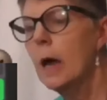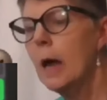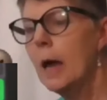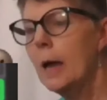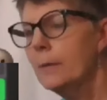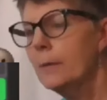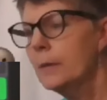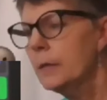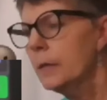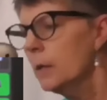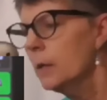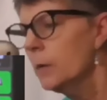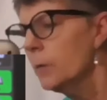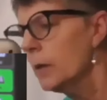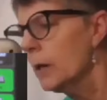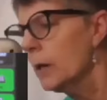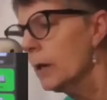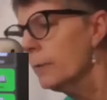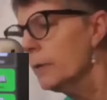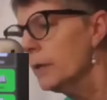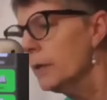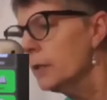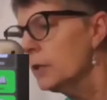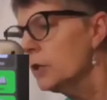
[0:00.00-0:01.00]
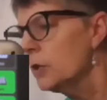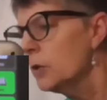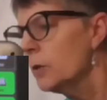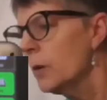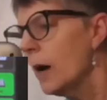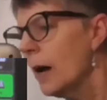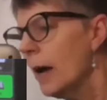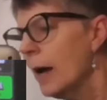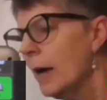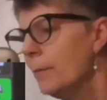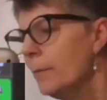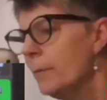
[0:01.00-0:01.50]
I'll tell you what I'm going to do.
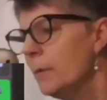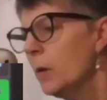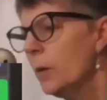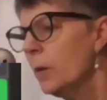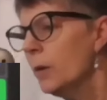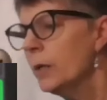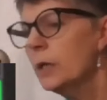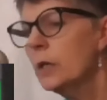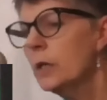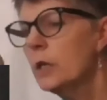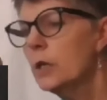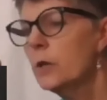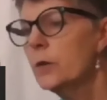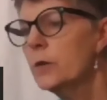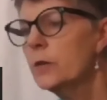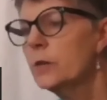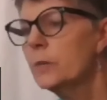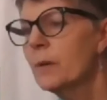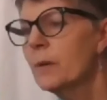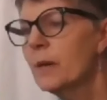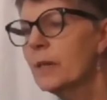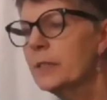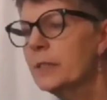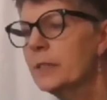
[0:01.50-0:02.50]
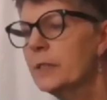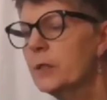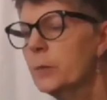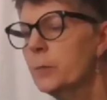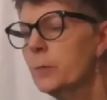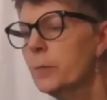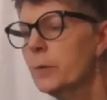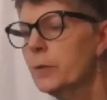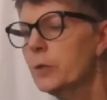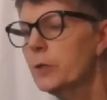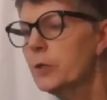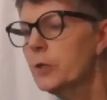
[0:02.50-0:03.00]
I'm going to use my
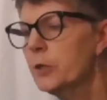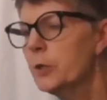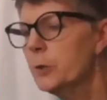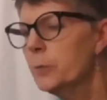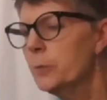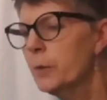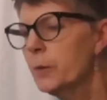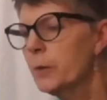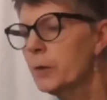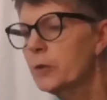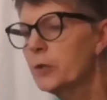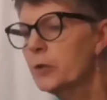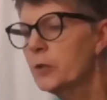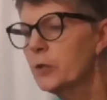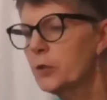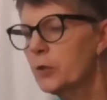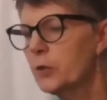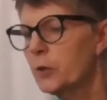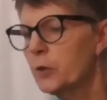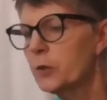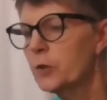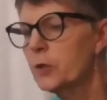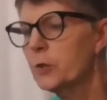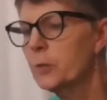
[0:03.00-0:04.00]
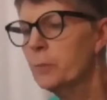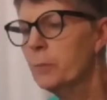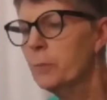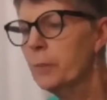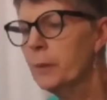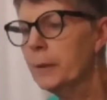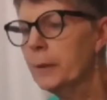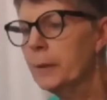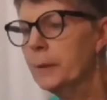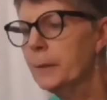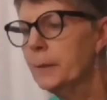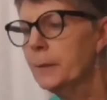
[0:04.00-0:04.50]
super duper search
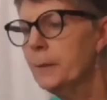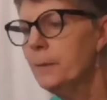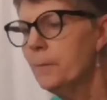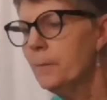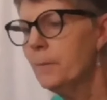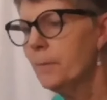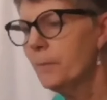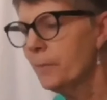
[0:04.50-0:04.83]
button,